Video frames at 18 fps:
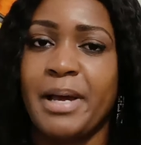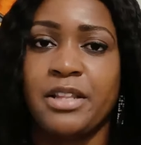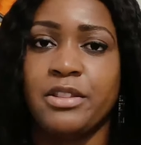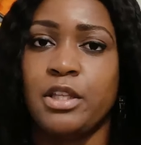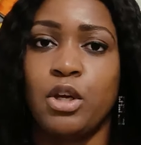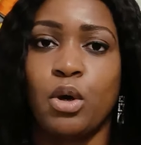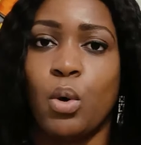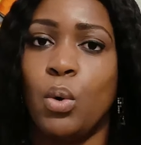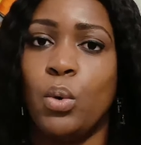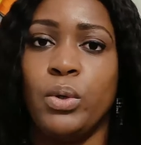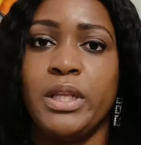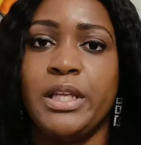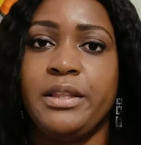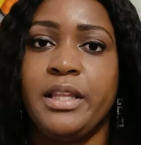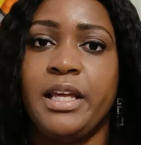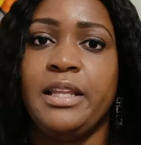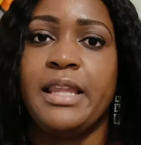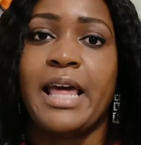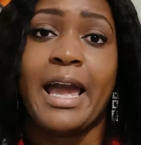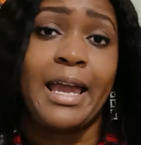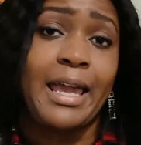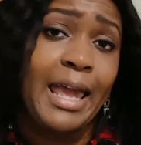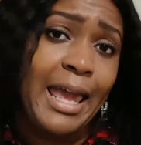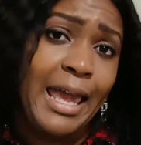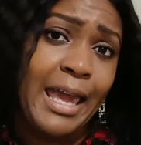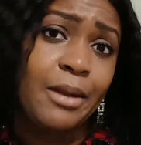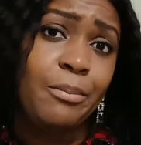about the only thing
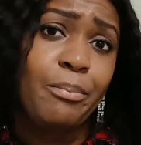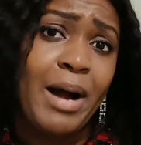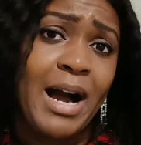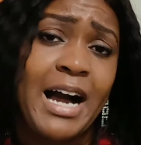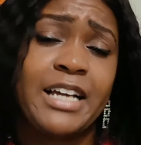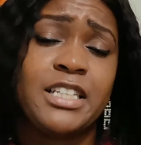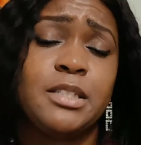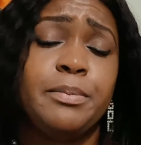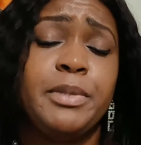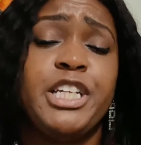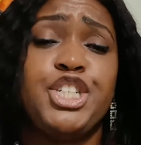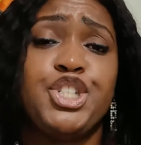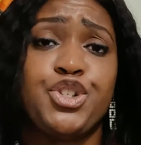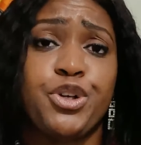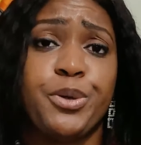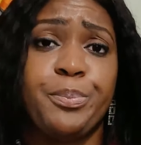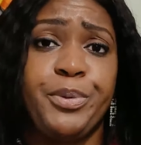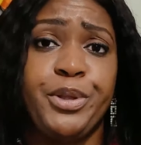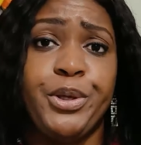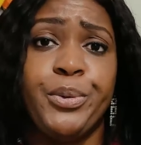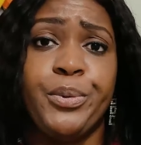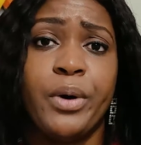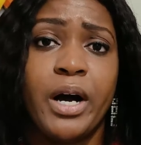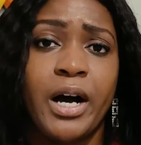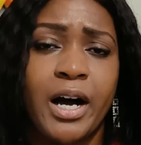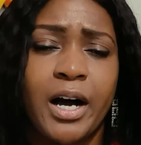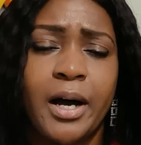that can possibly trip
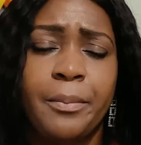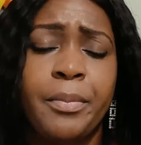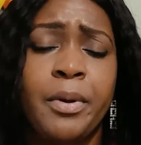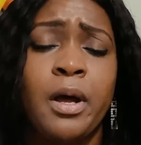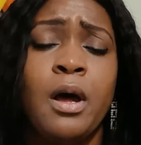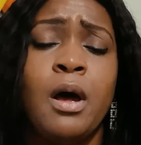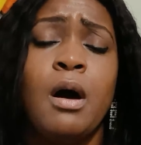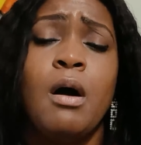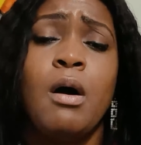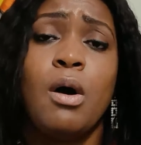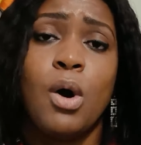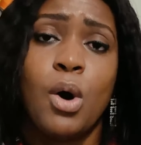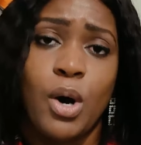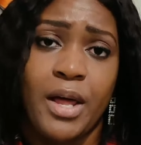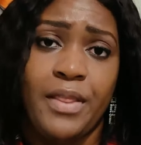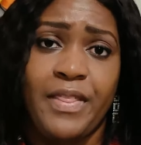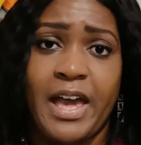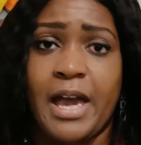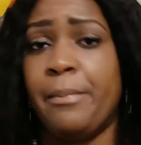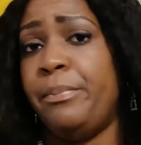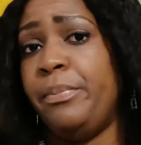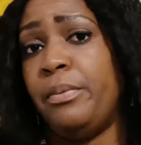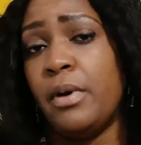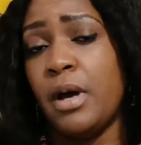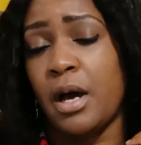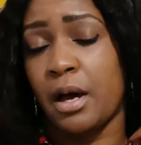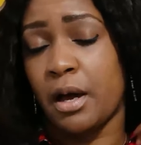you up on
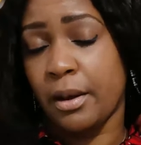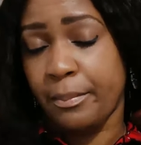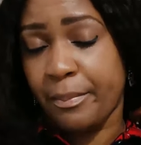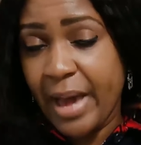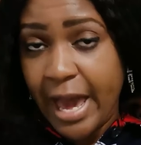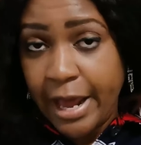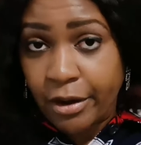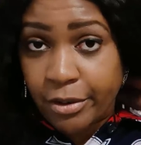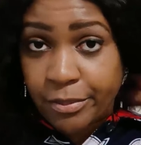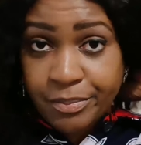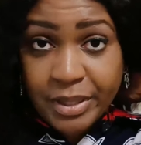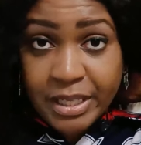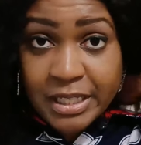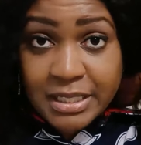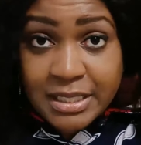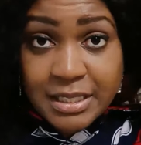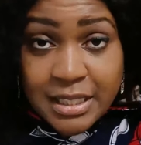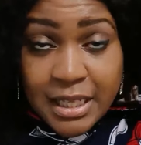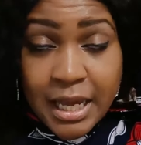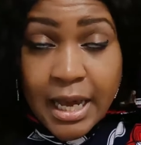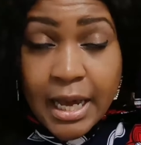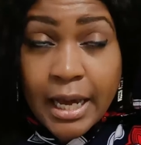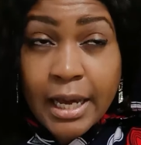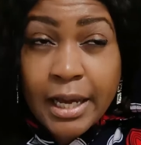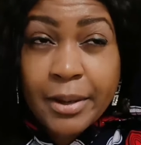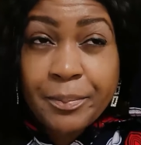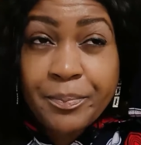that pattern piece.
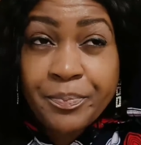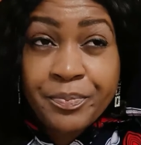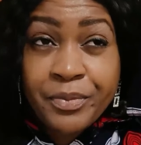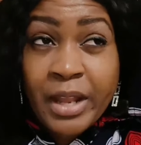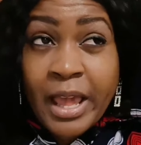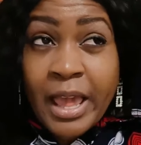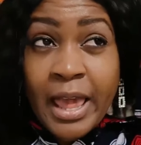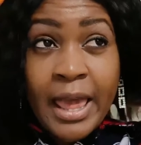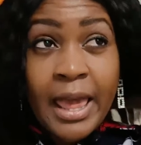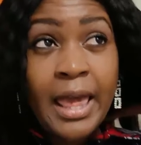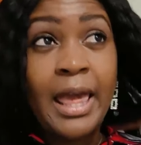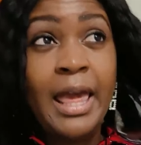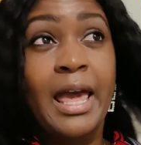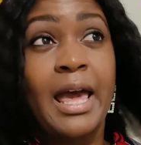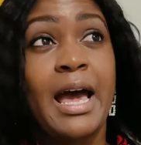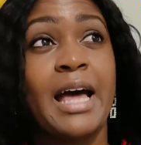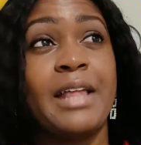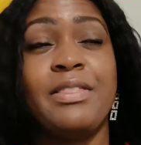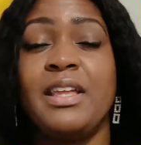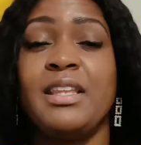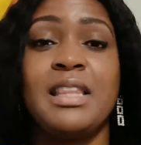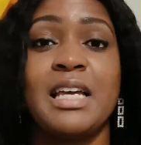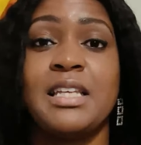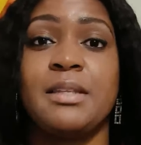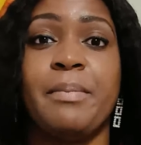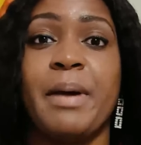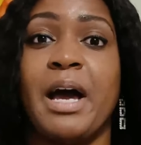I
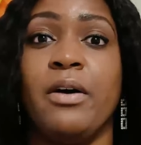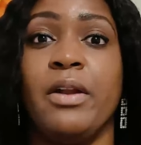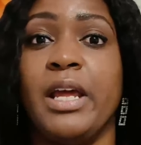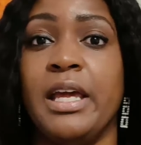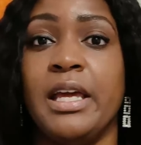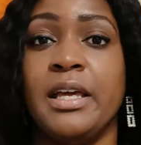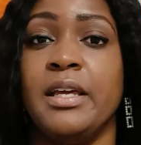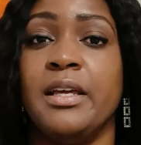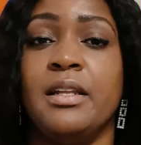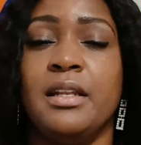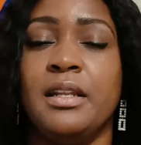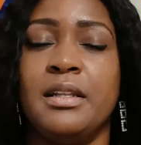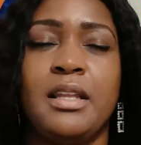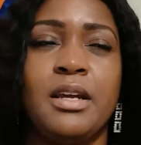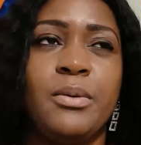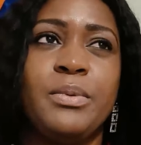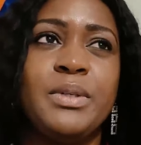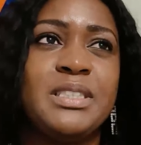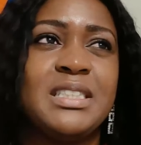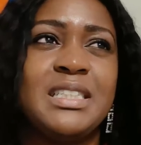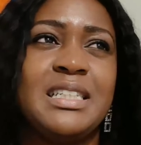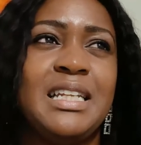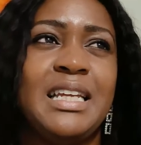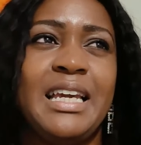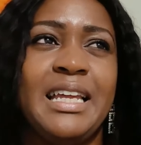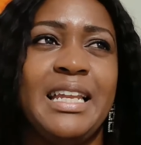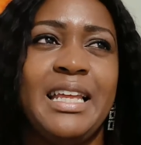think that's about it. There
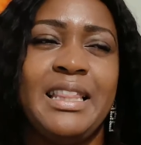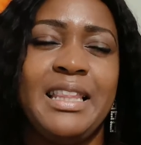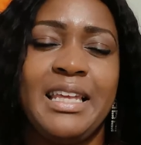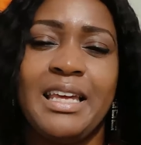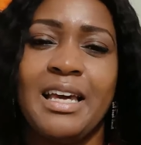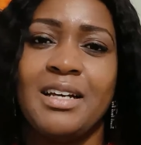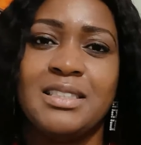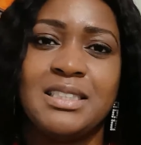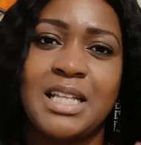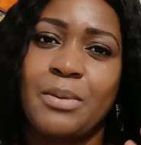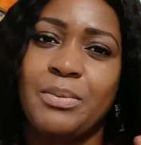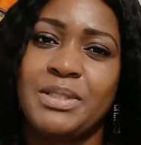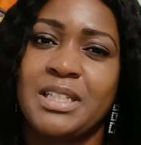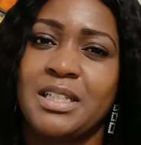wasn't anything else that